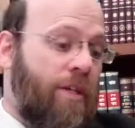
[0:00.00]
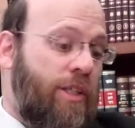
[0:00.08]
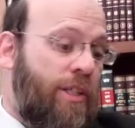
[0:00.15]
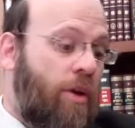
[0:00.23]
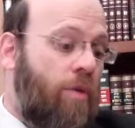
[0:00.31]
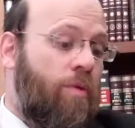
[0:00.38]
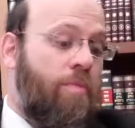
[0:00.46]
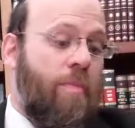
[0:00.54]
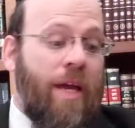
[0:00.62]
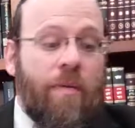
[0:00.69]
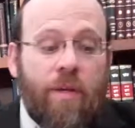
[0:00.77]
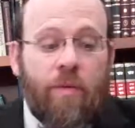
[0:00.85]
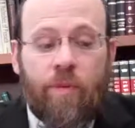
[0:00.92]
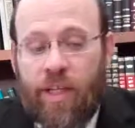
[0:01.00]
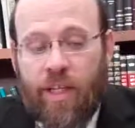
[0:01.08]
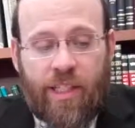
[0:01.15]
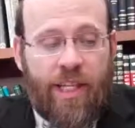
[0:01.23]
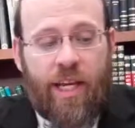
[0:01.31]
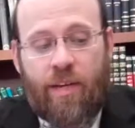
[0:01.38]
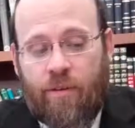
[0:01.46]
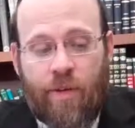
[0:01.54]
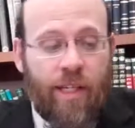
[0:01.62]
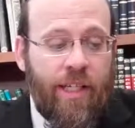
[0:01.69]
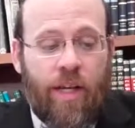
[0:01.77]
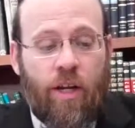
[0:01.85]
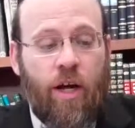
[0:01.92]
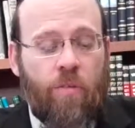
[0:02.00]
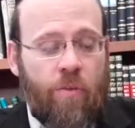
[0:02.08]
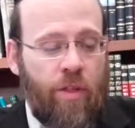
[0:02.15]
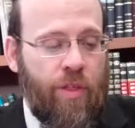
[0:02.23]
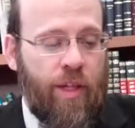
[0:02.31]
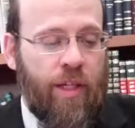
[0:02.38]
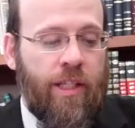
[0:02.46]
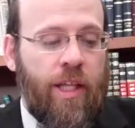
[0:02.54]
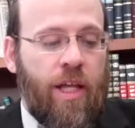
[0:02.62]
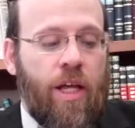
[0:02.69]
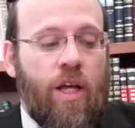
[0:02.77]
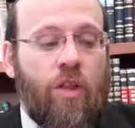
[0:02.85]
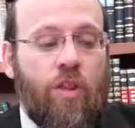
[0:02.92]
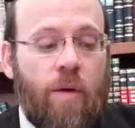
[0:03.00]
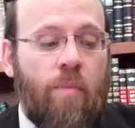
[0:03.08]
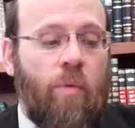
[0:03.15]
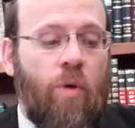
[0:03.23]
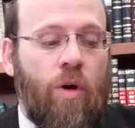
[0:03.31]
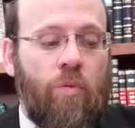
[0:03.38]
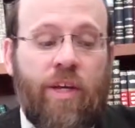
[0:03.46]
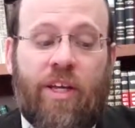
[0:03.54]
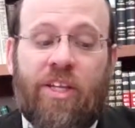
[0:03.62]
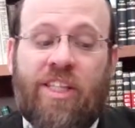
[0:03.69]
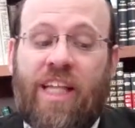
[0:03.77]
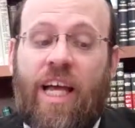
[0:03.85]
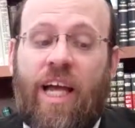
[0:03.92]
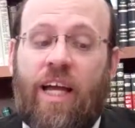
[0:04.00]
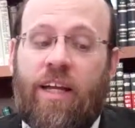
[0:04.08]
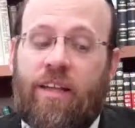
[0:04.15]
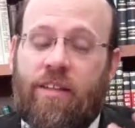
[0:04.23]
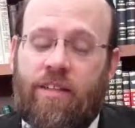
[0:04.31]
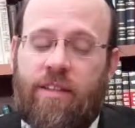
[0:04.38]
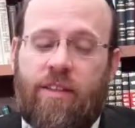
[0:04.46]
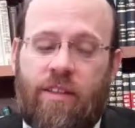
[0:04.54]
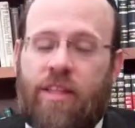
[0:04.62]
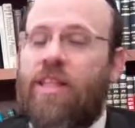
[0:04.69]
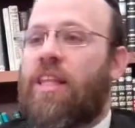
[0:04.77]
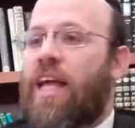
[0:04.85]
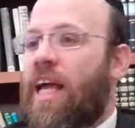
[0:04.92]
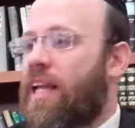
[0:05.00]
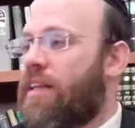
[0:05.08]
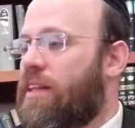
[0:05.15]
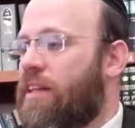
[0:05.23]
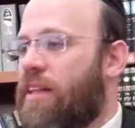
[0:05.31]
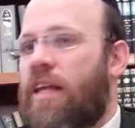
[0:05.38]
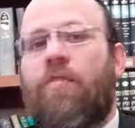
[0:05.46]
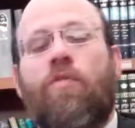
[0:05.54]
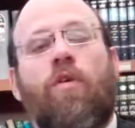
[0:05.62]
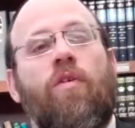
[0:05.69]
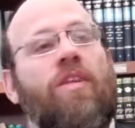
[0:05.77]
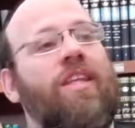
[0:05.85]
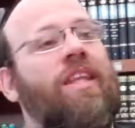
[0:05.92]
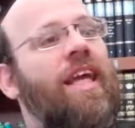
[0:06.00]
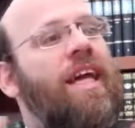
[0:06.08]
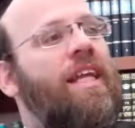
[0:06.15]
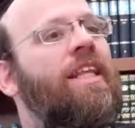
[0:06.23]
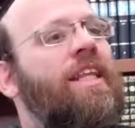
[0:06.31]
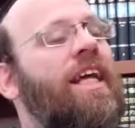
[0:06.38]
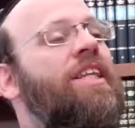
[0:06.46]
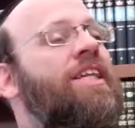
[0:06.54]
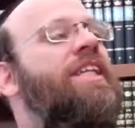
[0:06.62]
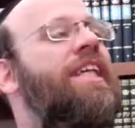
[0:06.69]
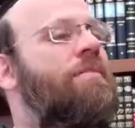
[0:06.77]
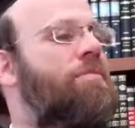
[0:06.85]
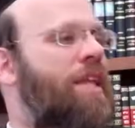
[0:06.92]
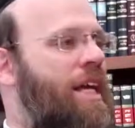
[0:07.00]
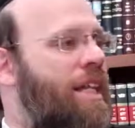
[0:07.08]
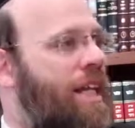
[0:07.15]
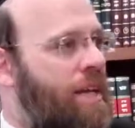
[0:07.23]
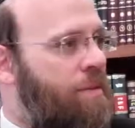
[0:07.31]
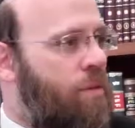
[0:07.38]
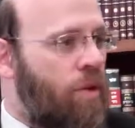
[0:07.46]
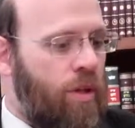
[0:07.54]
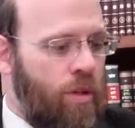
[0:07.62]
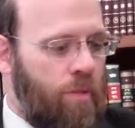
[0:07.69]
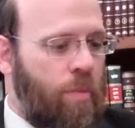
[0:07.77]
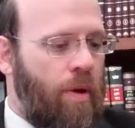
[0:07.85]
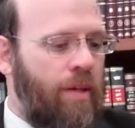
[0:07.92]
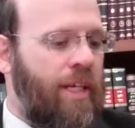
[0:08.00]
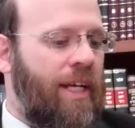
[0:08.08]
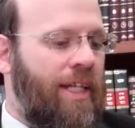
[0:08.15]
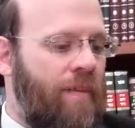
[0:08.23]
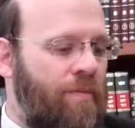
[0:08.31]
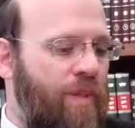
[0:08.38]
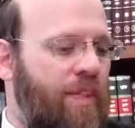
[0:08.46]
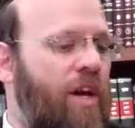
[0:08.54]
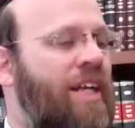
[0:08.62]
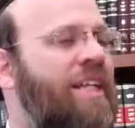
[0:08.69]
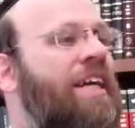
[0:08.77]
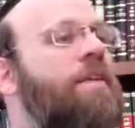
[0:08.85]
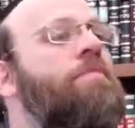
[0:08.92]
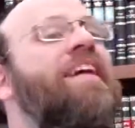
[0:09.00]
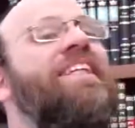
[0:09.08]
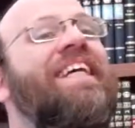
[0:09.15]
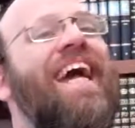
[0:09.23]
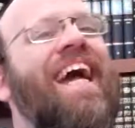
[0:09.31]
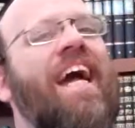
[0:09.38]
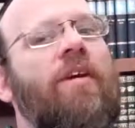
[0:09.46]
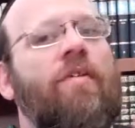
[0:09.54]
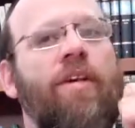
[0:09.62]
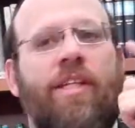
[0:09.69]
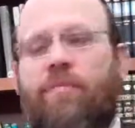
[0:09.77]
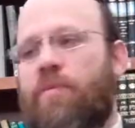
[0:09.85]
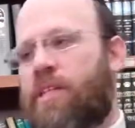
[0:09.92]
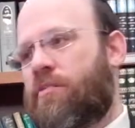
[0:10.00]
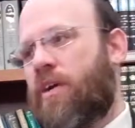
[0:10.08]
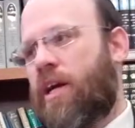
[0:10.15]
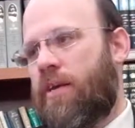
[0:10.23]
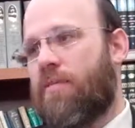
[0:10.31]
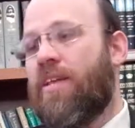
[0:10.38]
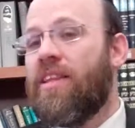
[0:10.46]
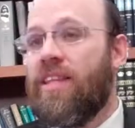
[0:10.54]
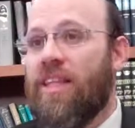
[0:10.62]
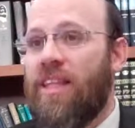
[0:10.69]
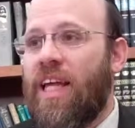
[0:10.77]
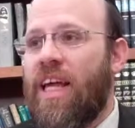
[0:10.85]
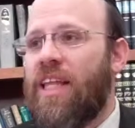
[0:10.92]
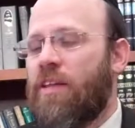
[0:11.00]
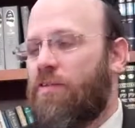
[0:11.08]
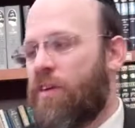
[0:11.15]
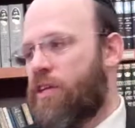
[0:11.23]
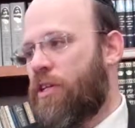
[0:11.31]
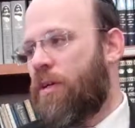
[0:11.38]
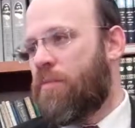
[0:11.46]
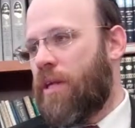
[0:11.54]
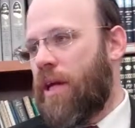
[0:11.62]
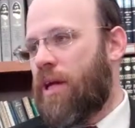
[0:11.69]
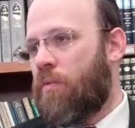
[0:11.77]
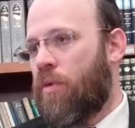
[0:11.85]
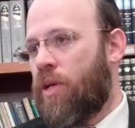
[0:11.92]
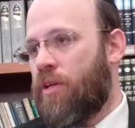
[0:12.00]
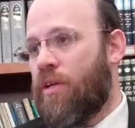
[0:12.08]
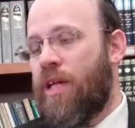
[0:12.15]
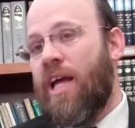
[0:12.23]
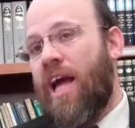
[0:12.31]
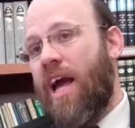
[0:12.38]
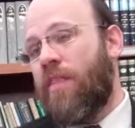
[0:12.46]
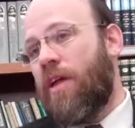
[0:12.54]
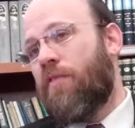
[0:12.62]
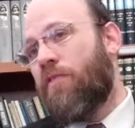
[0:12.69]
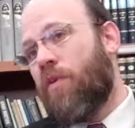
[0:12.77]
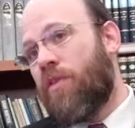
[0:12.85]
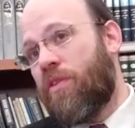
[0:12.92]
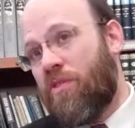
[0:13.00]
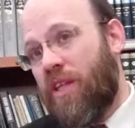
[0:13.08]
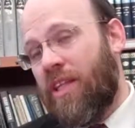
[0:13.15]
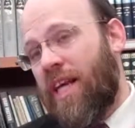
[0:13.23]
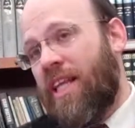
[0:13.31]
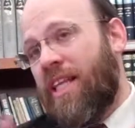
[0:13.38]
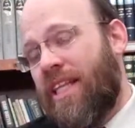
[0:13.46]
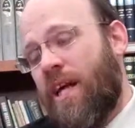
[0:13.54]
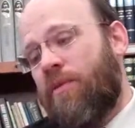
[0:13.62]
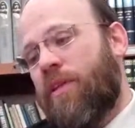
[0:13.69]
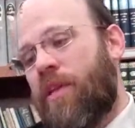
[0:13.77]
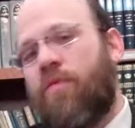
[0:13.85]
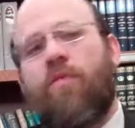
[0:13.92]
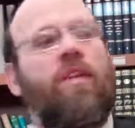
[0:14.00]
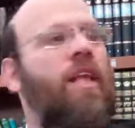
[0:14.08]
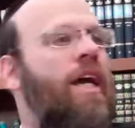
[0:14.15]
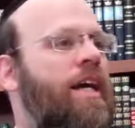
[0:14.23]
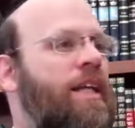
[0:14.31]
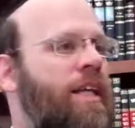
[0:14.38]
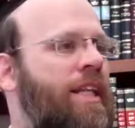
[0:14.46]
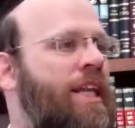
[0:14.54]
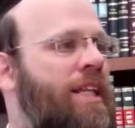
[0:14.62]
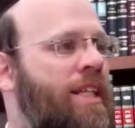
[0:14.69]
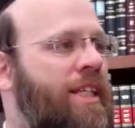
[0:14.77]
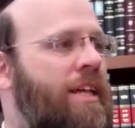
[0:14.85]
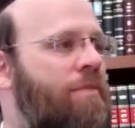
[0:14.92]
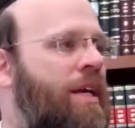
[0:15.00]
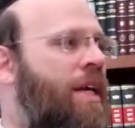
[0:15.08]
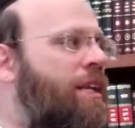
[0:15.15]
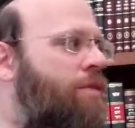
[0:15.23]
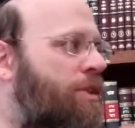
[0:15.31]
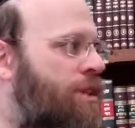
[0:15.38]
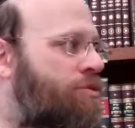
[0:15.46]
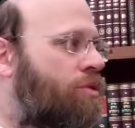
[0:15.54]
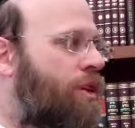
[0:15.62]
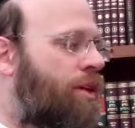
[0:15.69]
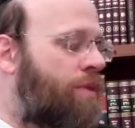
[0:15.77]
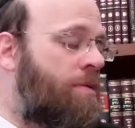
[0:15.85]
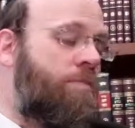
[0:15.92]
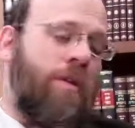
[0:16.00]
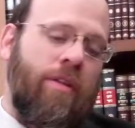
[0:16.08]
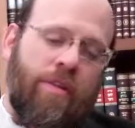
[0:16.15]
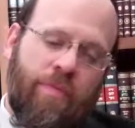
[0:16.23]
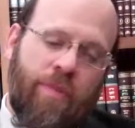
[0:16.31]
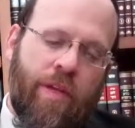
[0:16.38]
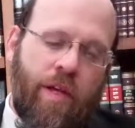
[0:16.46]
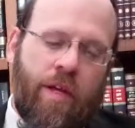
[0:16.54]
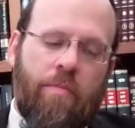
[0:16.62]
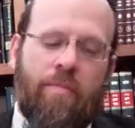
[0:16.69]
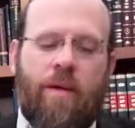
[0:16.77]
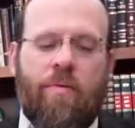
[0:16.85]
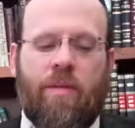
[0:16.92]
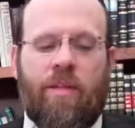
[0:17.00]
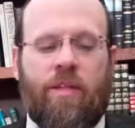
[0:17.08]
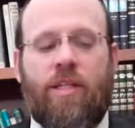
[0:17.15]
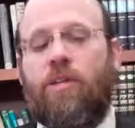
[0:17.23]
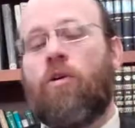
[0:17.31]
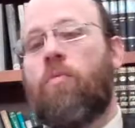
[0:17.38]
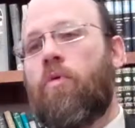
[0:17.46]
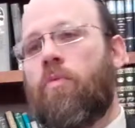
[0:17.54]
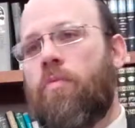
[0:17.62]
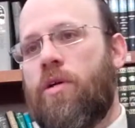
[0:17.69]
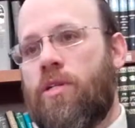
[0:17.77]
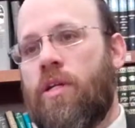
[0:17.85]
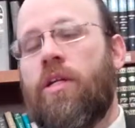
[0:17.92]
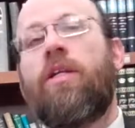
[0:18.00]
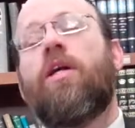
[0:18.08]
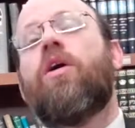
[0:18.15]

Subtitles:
So maybe we could say a couple of things. Number one, we could say the land. Therefore, if the land is not the same land anymore, the pasuk is emphasizing Kamasei Eretz Mitzrayim, the land of Egypt. I don't want you. And therefore, if the land is now a different land, it's not the same land. It was destroyed and rebuilt. Maybe there's no prohibition.